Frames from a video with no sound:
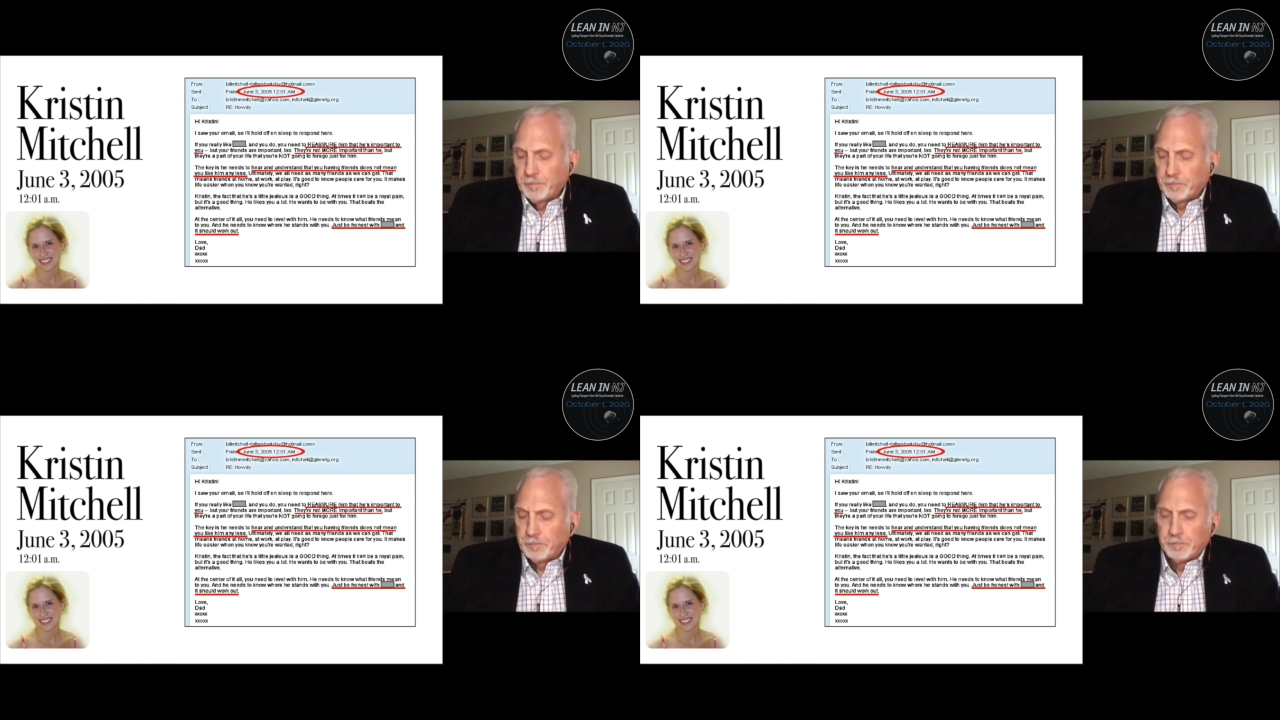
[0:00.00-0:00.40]

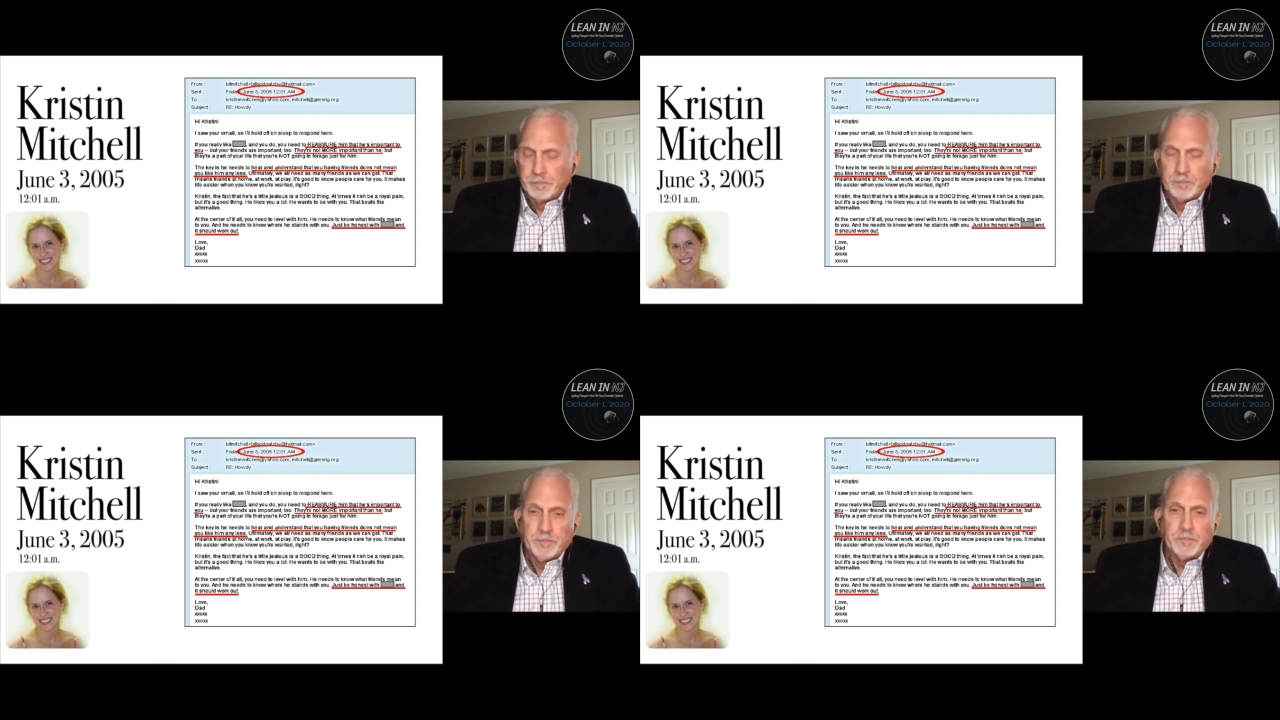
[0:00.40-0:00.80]

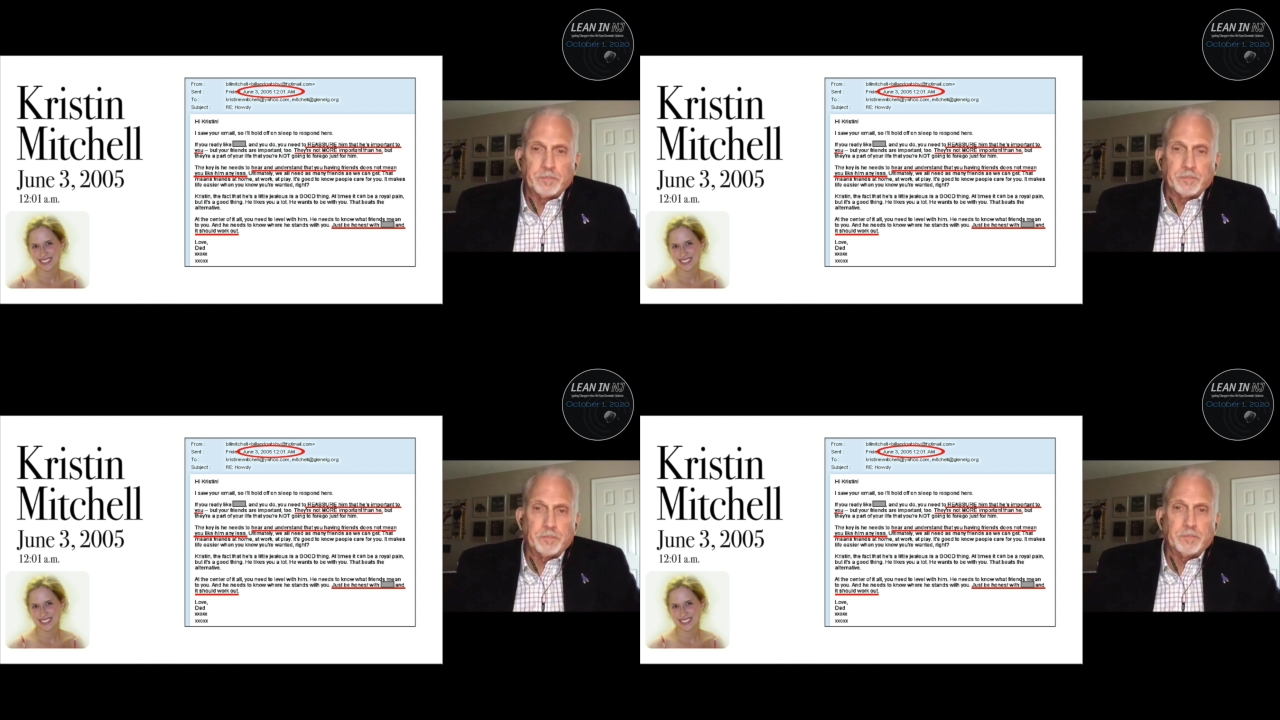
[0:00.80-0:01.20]

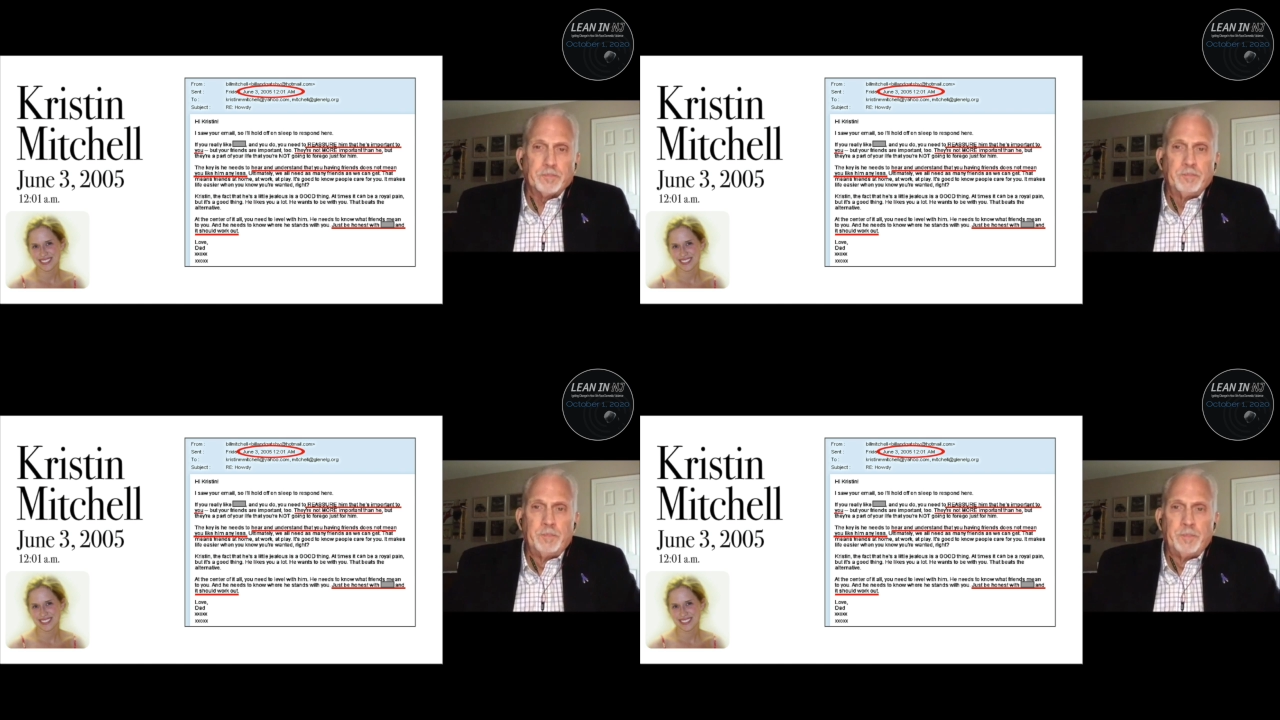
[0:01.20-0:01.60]

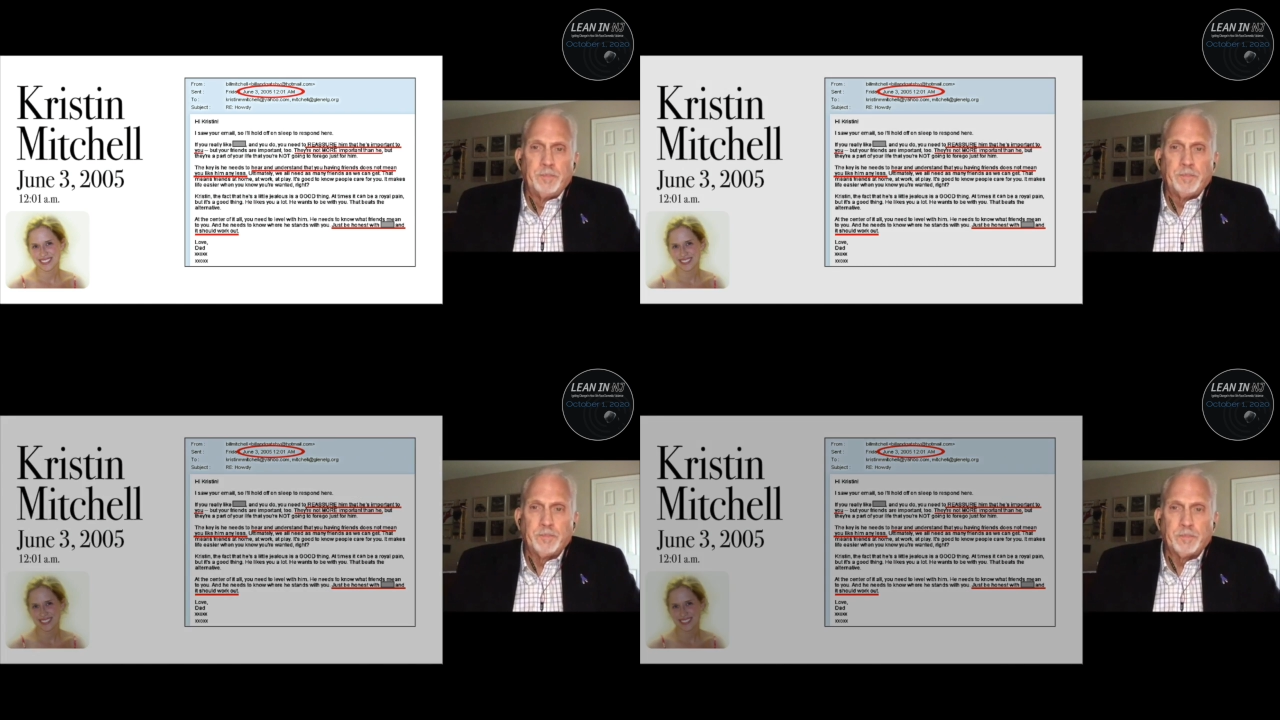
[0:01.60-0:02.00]

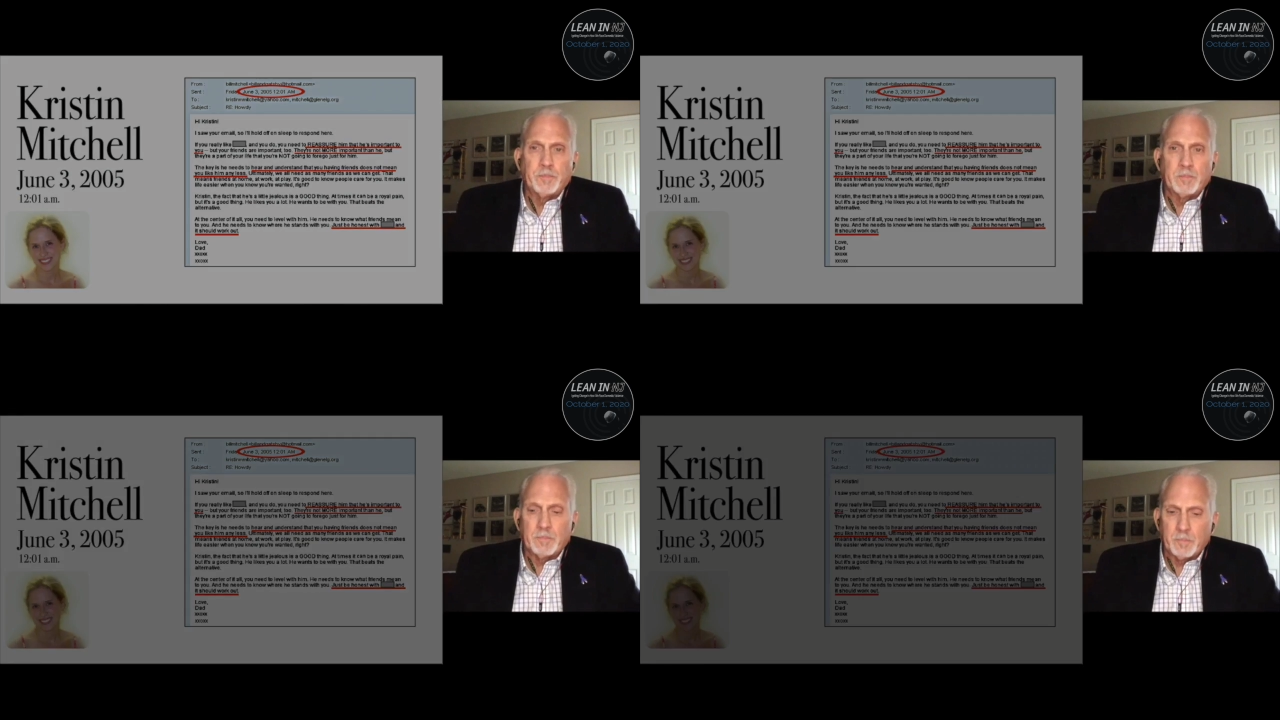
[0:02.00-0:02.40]

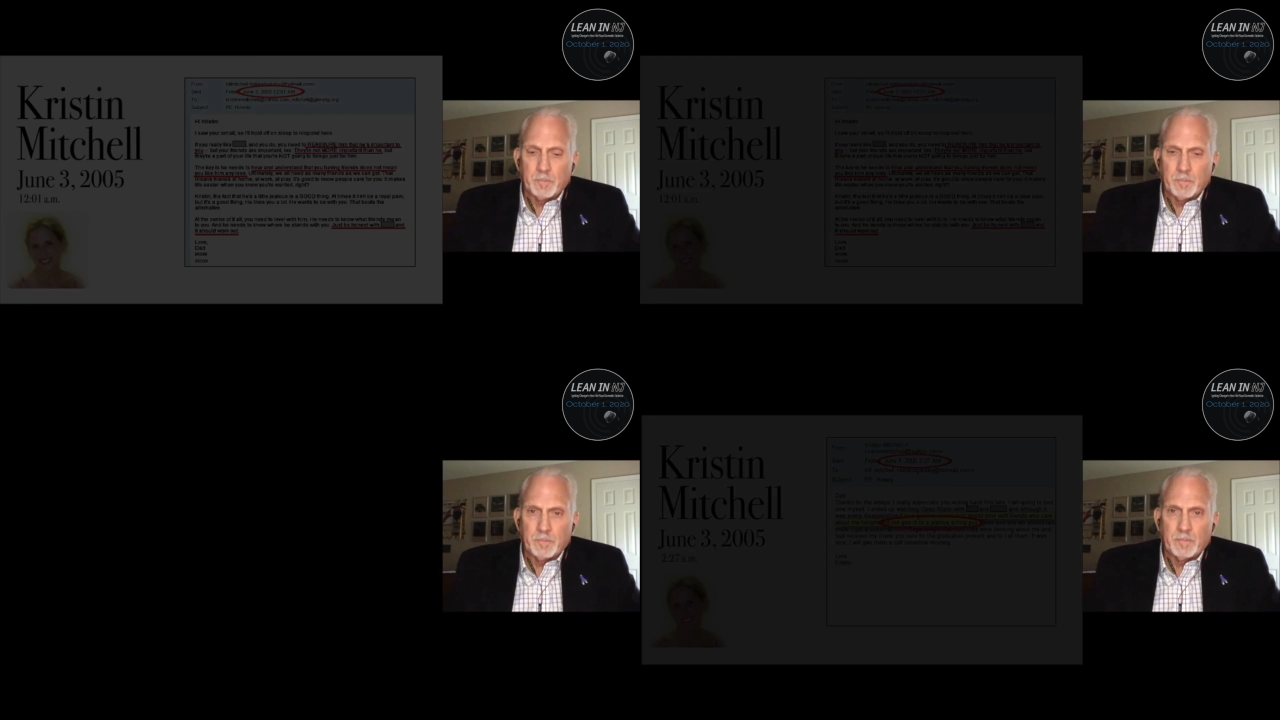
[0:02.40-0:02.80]

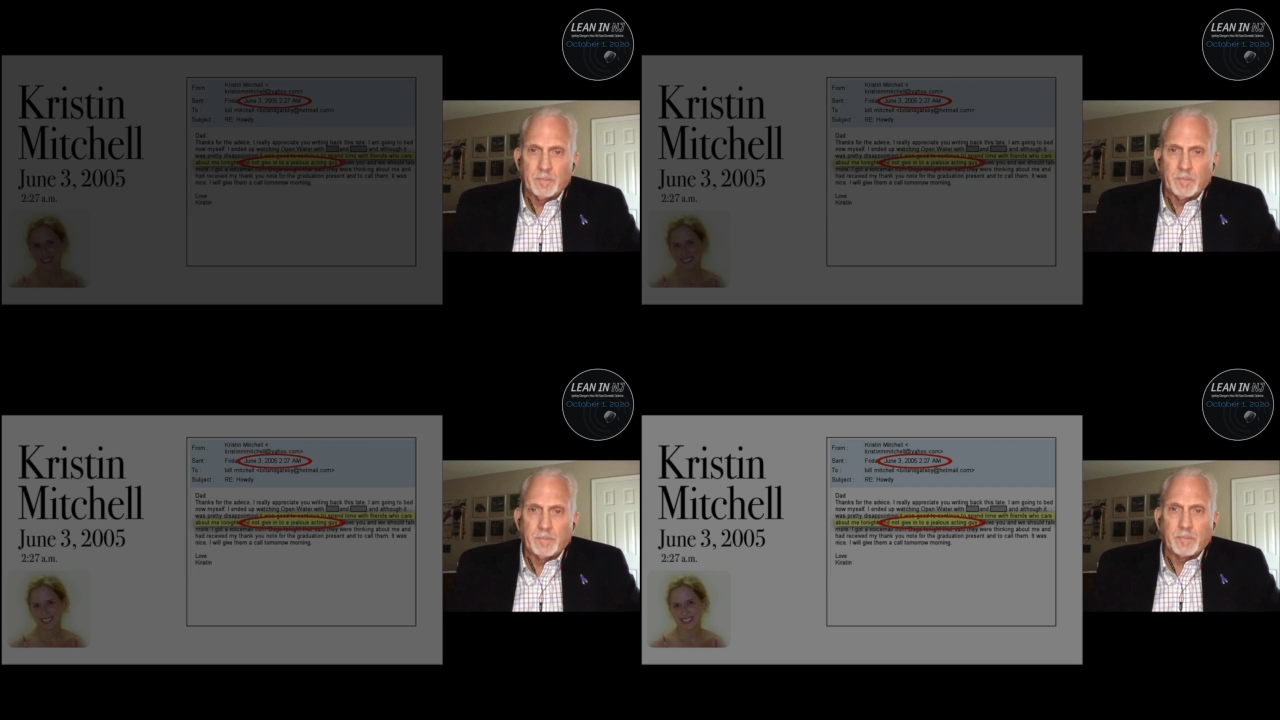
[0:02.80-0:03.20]

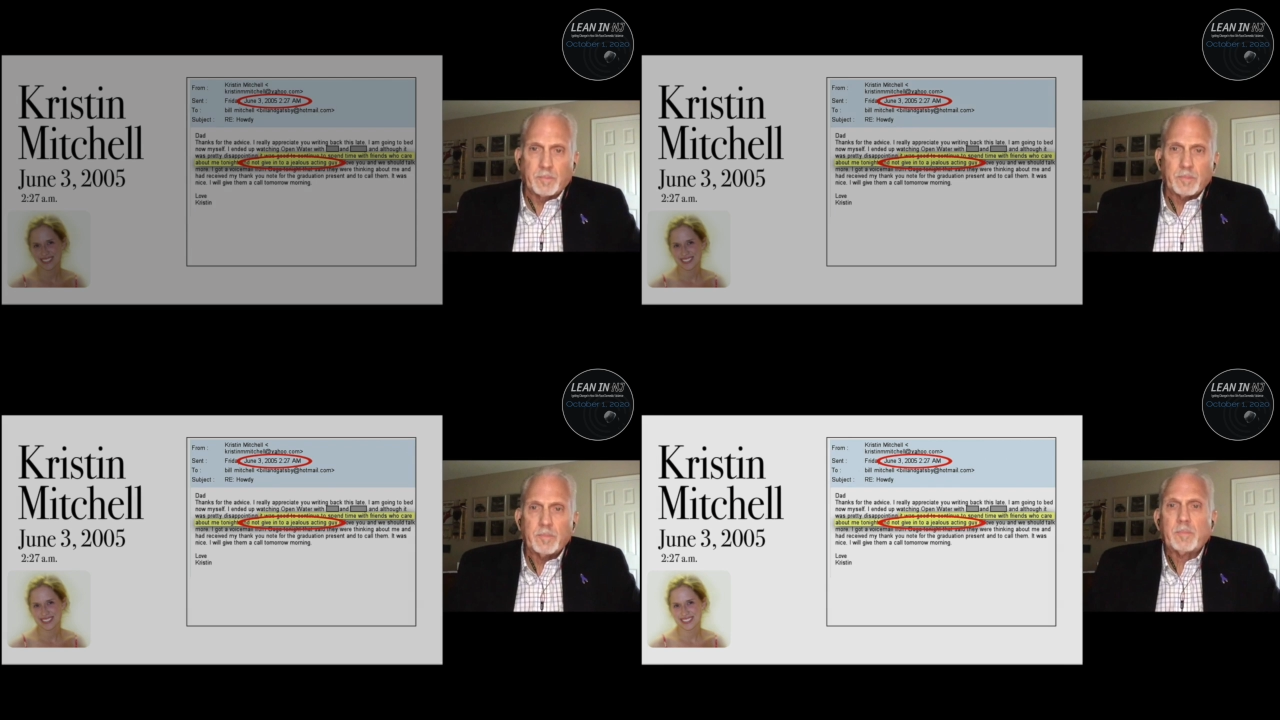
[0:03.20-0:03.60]

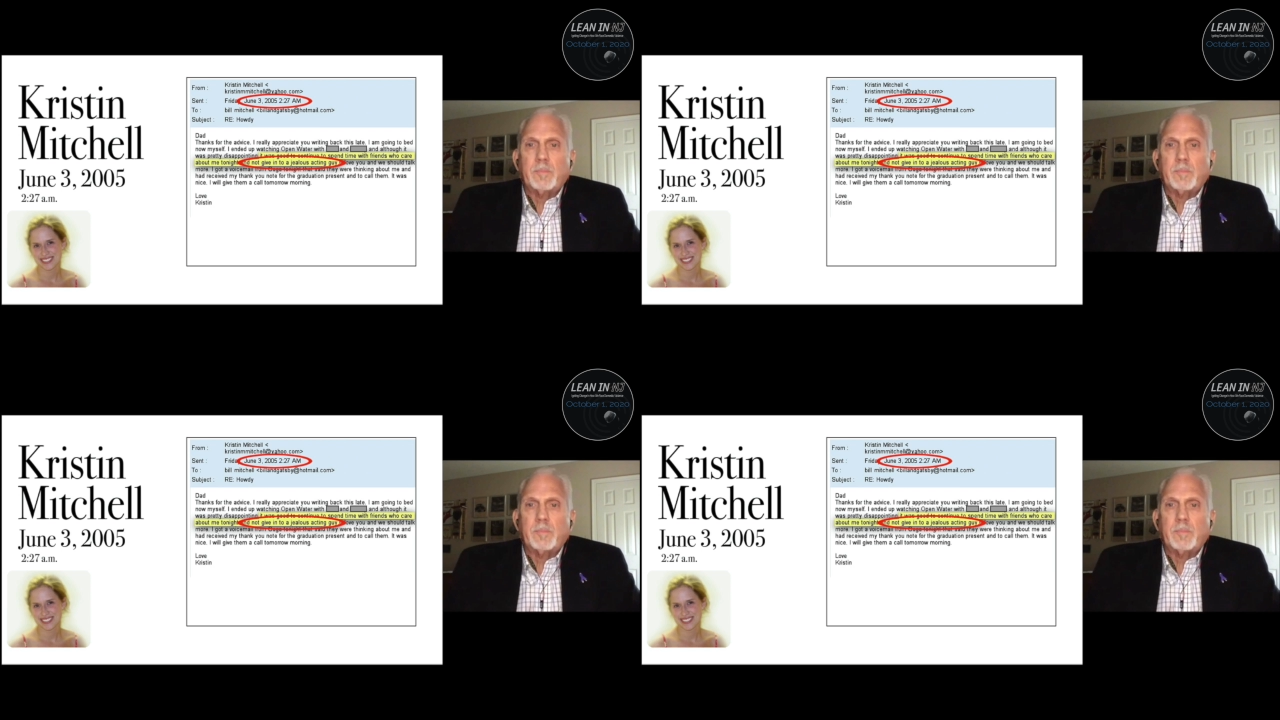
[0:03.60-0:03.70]
(no one is talking)